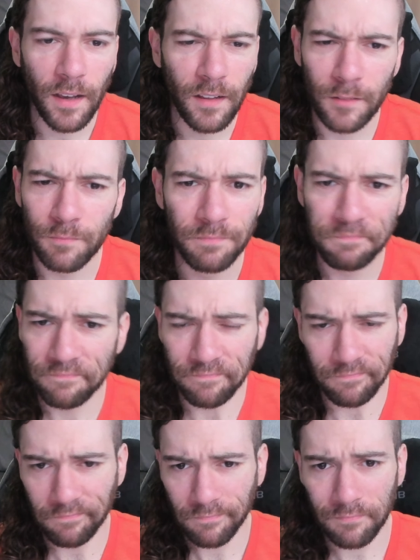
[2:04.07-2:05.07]
I'll
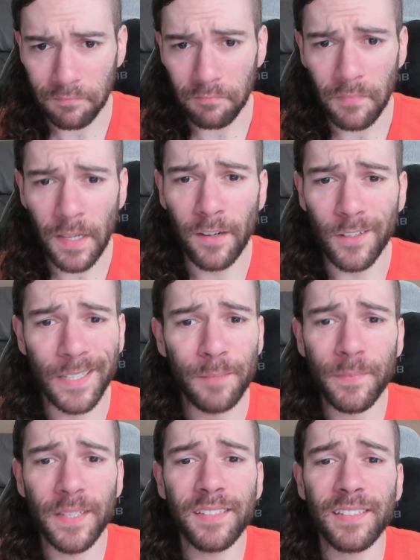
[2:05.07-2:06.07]
I'll
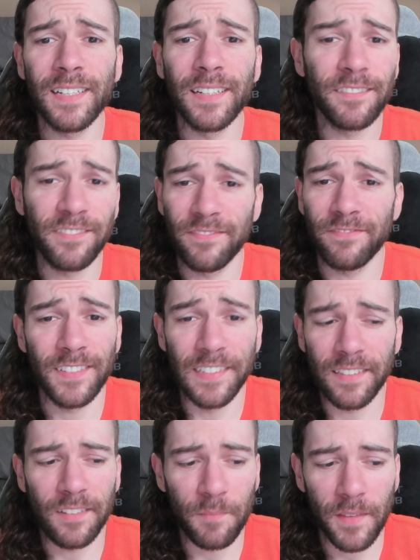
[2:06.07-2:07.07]
keep this, and if
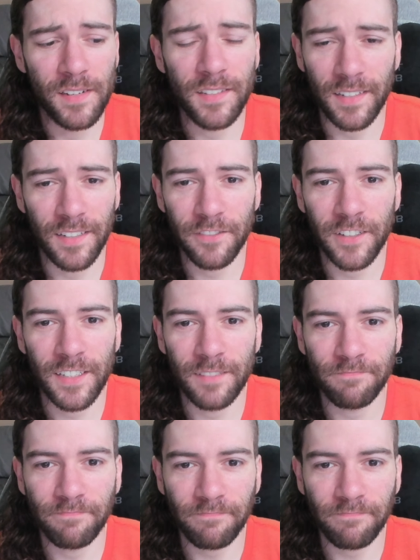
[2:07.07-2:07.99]
it's something significant,